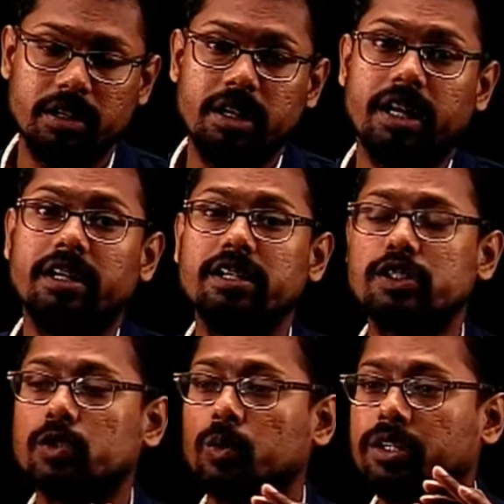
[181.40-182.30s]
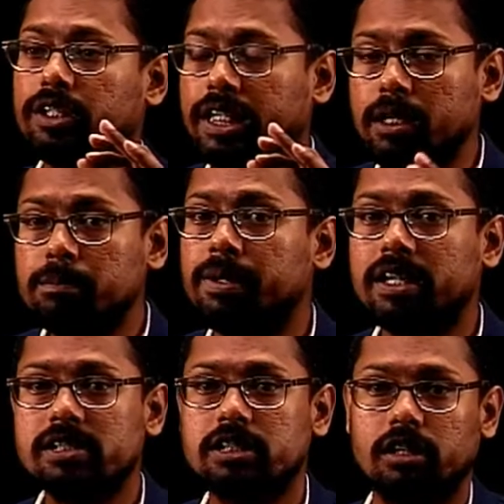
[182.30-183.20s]
It is the
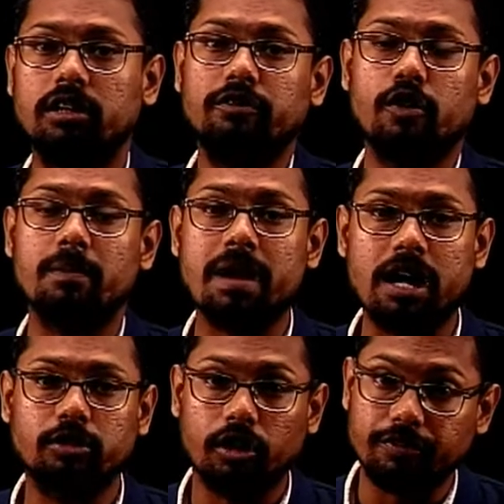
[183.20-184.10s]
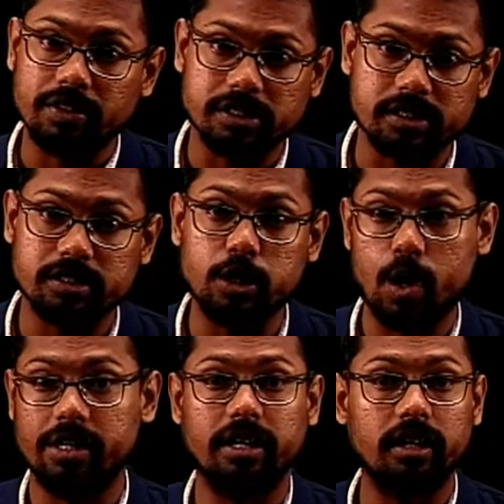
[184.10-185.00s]
best format of physics,
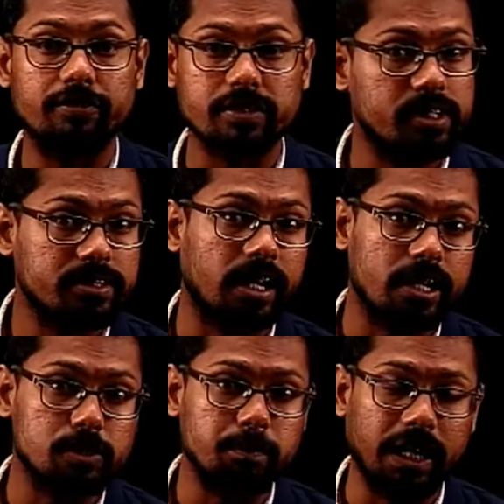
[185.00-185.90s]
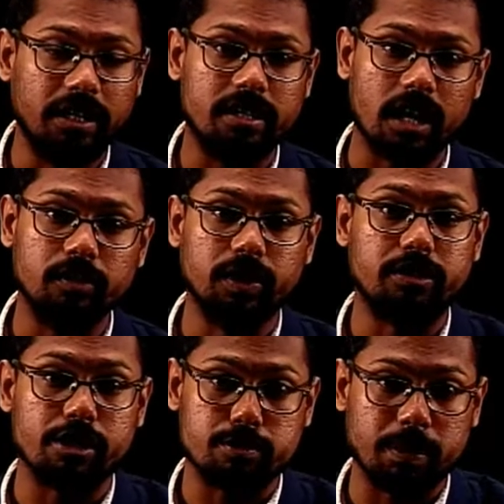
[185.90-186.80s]
theoretical physics that has been done with
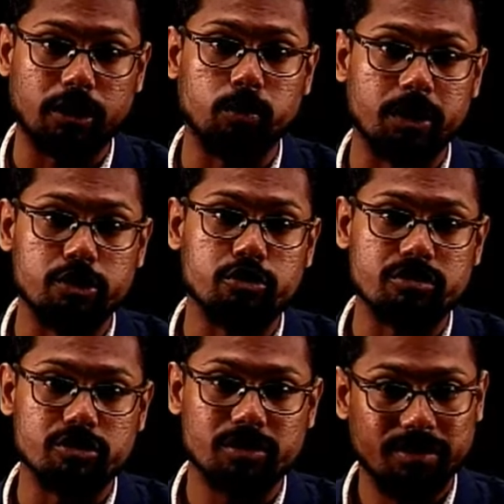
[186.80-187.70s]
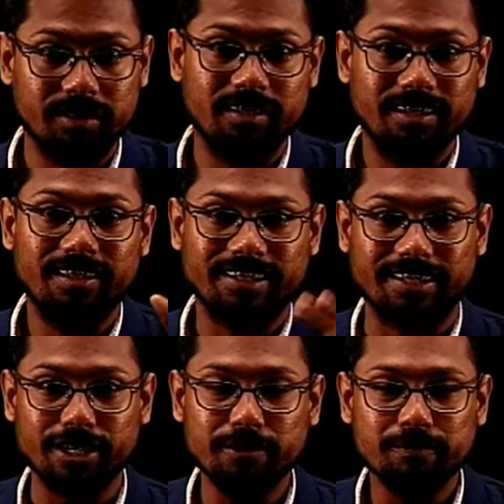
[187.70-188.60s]
respect to engines.
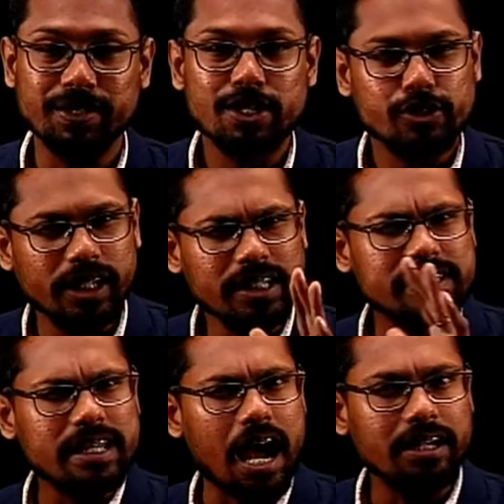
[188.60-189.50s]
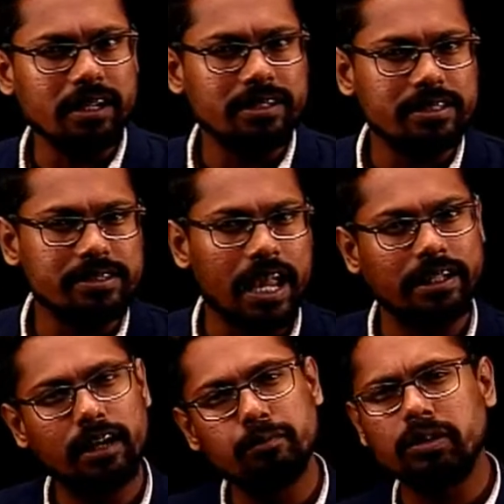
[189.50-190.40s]
Okay, so let's start
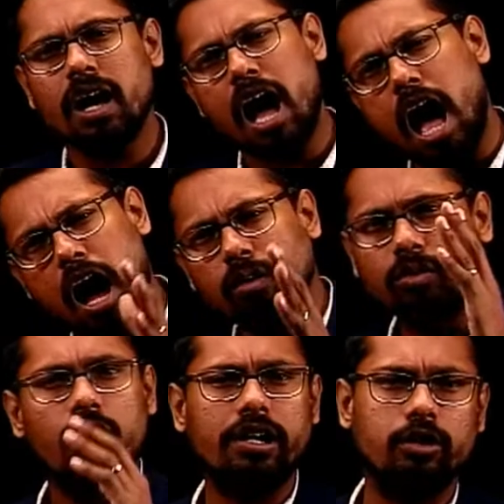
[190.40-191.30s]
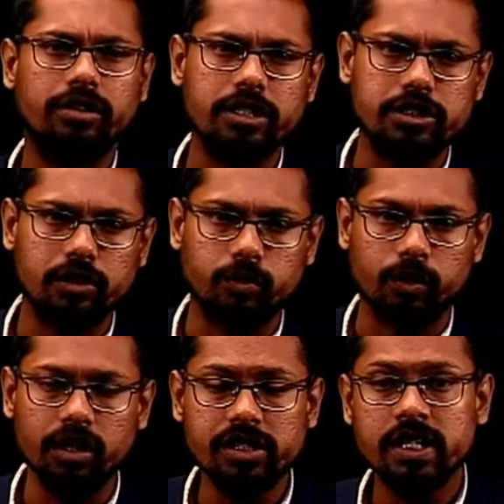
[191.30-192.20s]
understanding about how Carnot engine
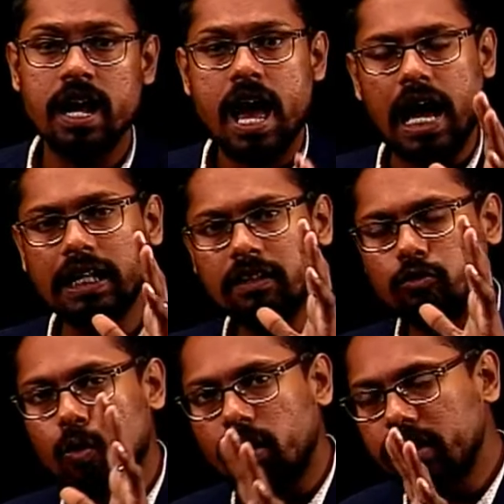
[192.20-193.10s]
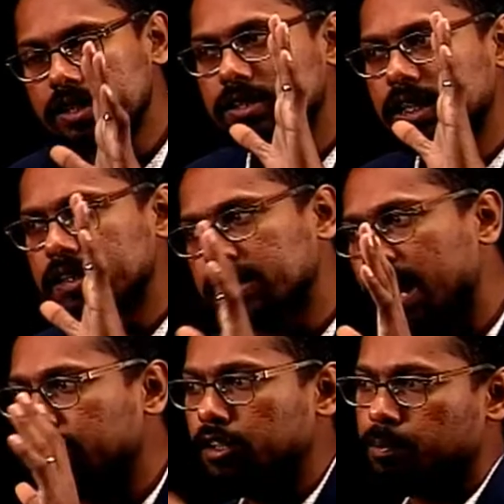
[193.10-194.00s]
works and what is the
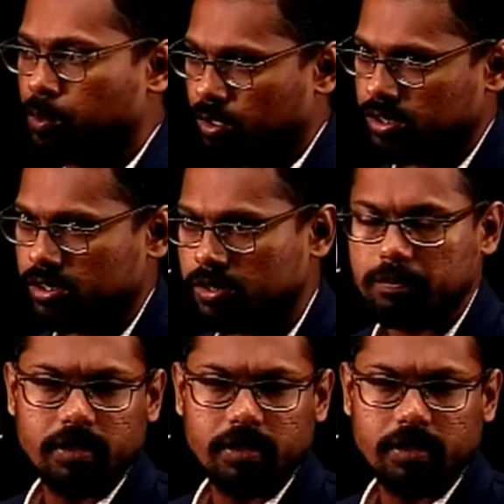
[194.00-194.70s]
standard process.